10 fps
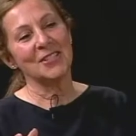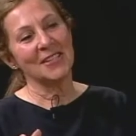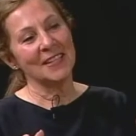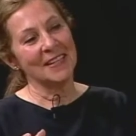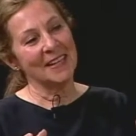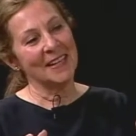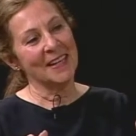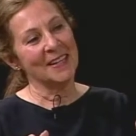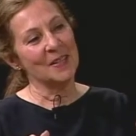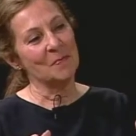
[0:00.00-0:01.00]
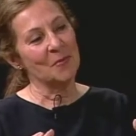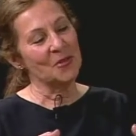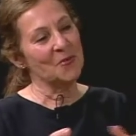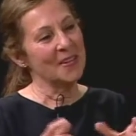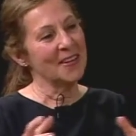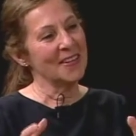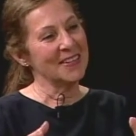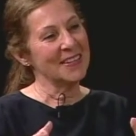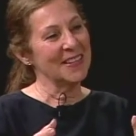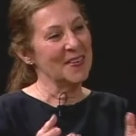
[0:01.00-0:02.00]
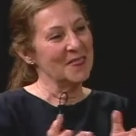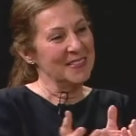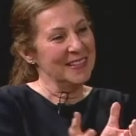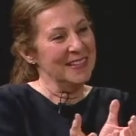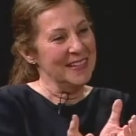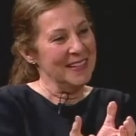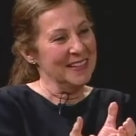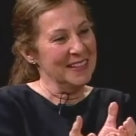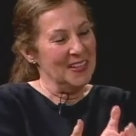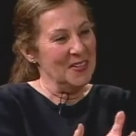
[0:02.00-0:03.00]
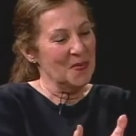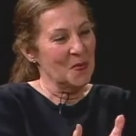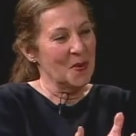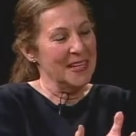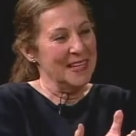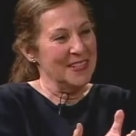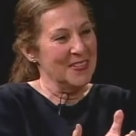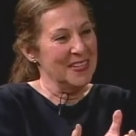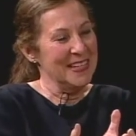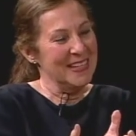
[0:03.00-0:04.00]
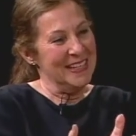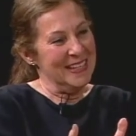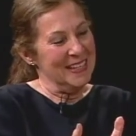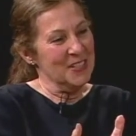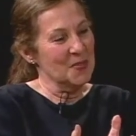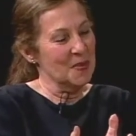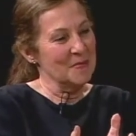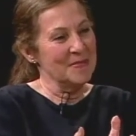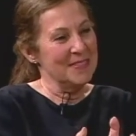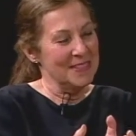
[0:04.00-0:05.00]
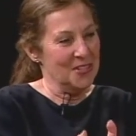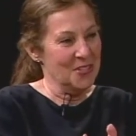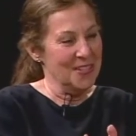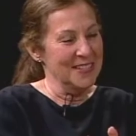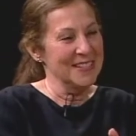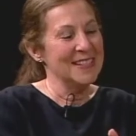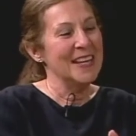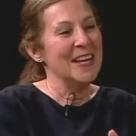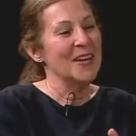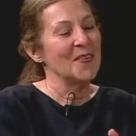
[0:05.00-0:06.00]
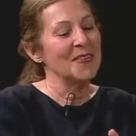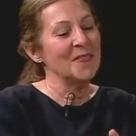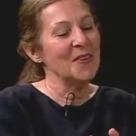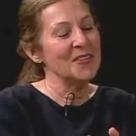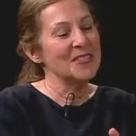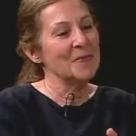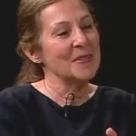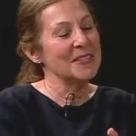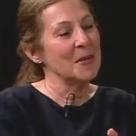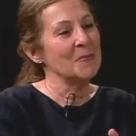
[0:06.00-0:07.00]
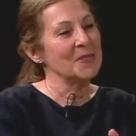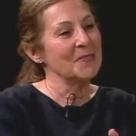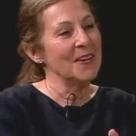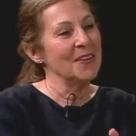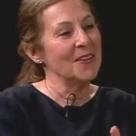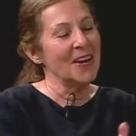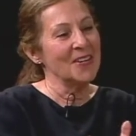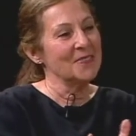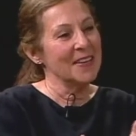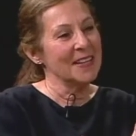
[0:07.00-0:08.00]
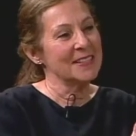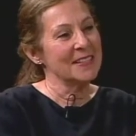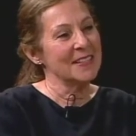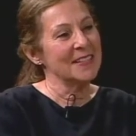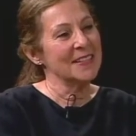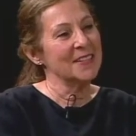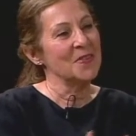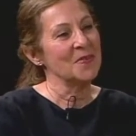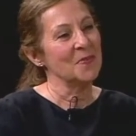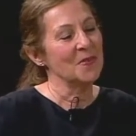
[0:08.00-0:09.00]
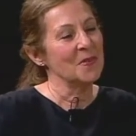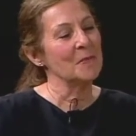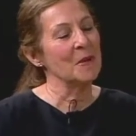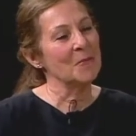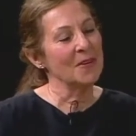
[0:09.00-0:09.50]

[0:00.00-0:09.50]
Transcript: mm -hmm. uh, mm-hmm. the Bird Tree and Garden Club, little white and green trim dishes. Mm -hmm. What are some examples of other artifacts that you well, when remember